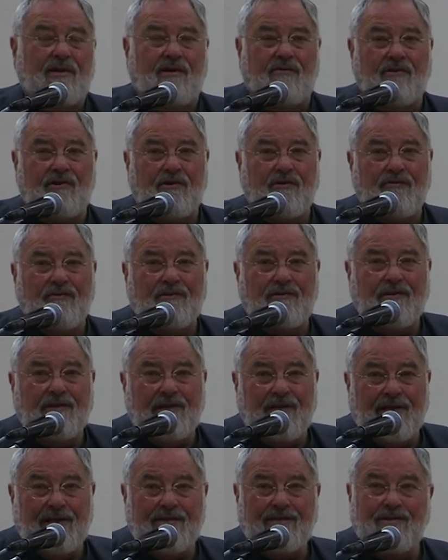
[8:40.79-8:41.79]
went over to
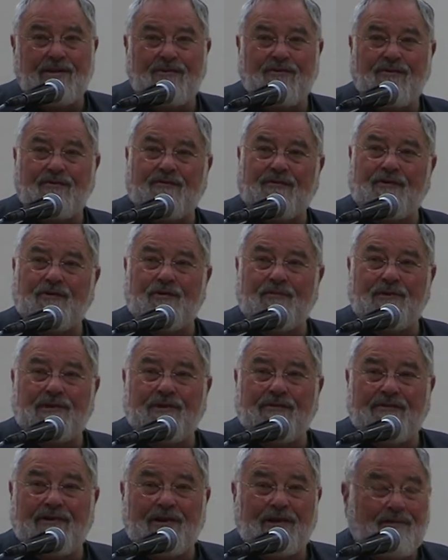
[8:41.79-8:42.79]
the Institute for Human
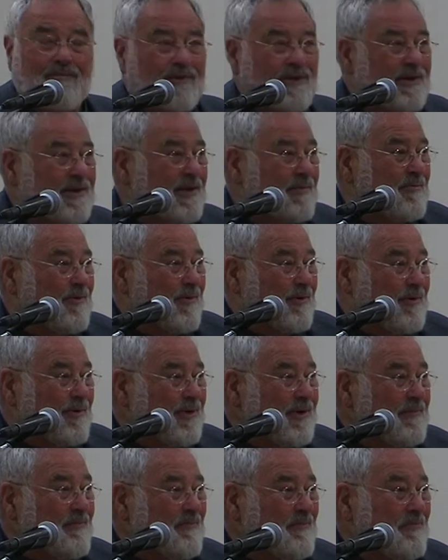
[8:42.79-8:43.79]
Development at Berkeley,